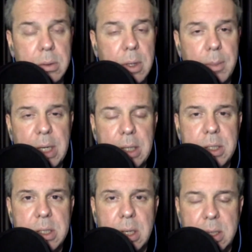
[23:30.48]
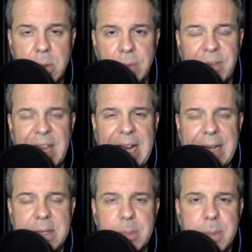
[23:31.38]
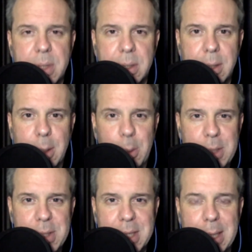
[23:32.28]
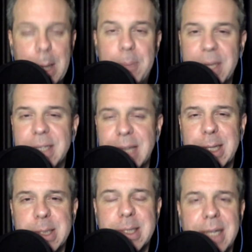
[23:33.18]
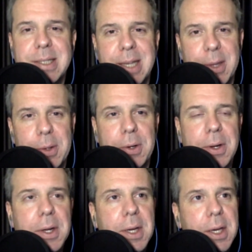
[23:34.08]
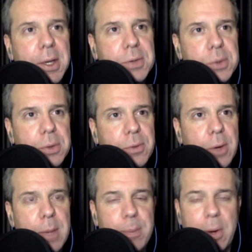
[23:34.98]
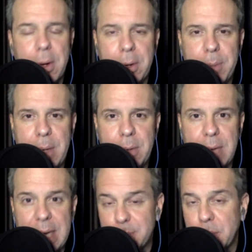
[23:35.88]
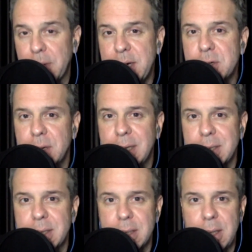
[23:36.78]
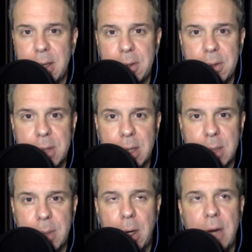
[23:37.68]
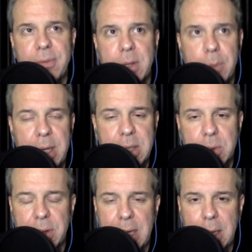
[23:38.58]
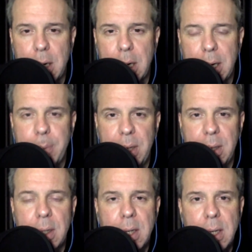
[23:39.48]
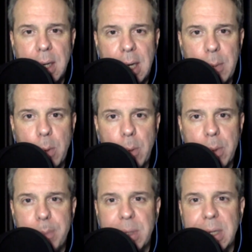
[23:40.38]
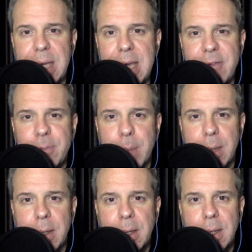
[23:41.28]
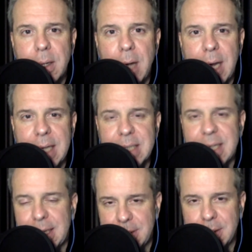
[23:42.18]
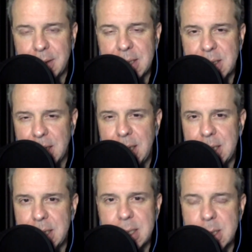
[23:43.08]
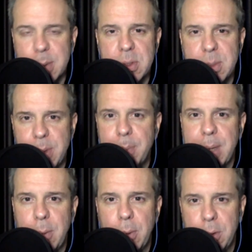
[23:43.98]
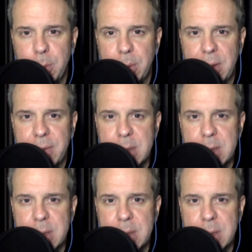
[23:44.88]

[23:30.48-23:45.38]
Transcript: I mean, I sort of gasped there when you said that, because that's the other sort of great part about exploration. As you talked about, often we sort of get caught up in what we believe, but I guess technically science isn't supposed to be about what you believe.